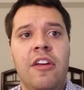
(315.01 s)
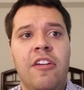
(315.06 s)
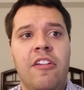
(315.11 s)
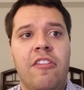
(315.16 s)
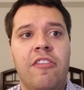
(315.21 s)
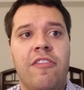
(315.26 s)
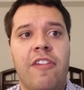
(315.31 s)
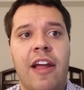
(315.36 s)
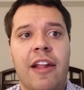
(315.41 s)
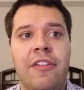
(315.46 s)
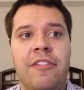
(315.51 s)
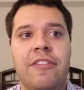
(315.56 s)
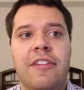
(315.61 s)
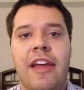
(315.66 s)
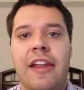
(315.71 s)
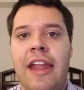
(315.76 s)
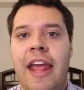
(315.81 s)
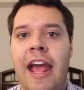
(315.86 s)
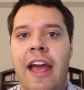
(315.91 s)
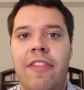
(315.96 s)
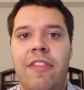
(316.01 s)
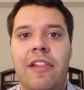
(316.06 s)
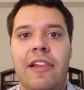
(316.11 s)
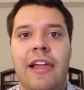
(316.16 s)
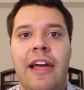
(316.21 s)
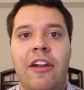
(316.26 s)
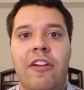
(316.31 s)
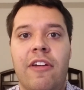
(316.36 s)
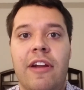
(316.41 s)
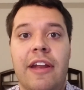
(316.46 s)
Feinstein had the
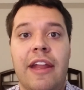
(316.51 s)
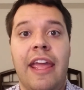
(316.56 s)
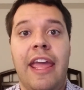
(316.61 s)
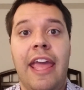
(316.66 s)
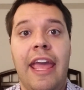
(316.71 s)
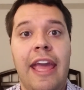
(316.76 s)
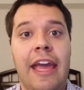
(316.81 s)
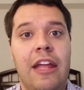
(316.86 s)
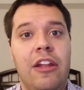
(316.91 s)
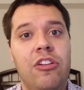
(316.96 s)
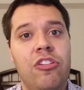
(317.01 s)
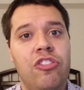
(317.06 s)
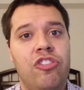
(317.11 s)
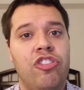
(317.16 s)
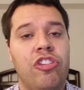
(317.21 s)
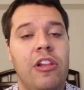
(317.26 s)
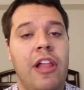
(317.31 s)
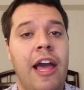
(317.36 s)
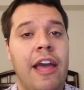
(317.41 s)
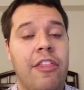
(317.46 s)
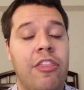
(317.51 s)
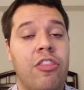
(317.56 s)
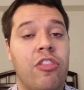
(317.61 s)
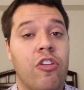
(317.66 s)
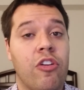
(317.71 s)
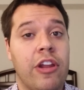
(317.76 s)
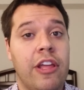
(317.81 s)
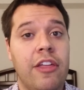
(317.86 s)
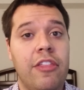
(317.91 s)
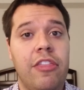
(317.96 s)
letter in hand July
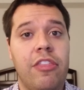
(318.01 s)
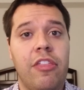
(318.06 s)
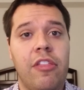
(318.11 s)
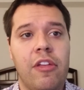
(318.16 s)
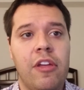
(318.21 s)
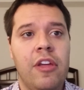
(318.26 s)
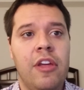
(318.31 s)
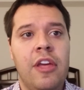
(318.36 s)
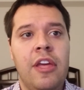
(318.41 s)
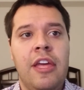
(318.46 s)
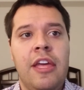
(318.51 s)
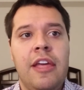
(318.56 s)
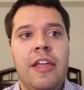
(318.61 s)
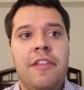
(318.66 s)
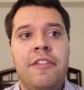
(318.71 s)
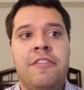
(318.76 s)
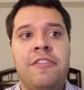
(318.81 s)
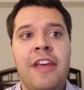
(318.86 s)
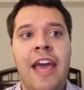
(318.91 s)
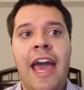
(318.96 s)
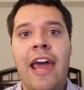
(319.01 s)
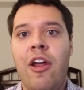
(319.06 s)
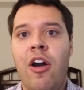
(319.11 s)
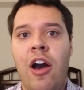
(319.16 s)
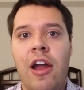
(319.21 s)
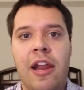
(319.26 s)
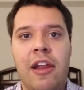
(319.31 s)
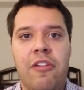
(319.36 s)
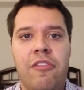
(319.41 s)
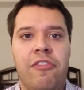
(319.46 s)
30th, sat on
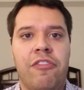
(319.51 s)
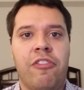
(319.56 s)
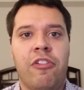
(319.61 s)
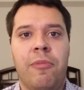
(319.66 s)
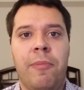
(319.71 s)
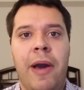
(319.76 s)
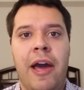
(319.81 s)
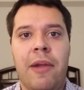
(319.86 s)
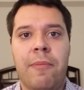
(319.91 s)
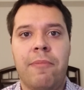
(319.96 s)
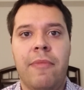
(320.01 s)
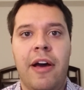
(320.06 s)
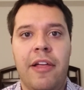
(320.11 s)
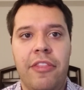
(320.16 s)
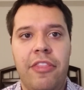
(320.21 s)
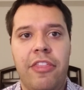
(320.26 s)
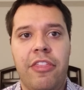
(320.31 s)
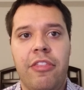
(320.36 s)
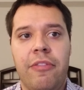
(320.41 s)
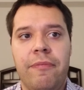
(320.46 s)
it for about a month,